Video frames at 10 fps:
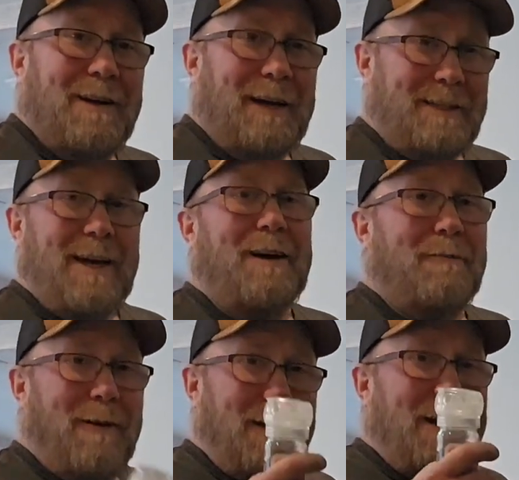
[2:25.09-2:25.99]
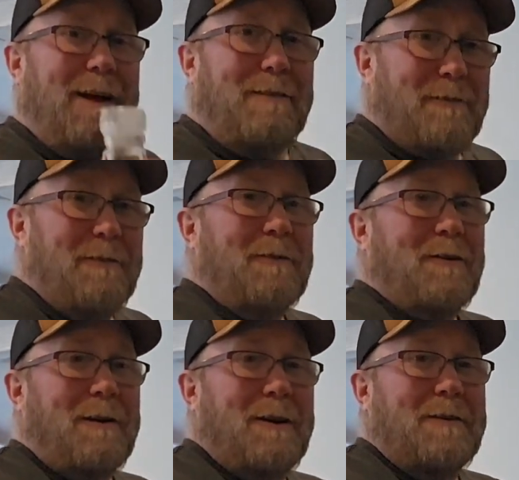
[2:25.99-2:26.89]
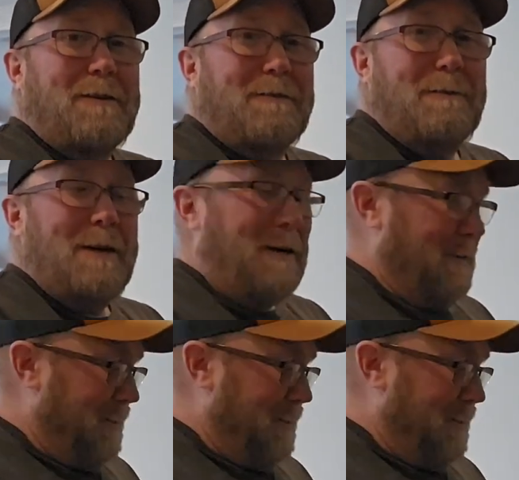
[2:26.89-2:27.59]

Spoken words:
He's got to run that through the crusher as well.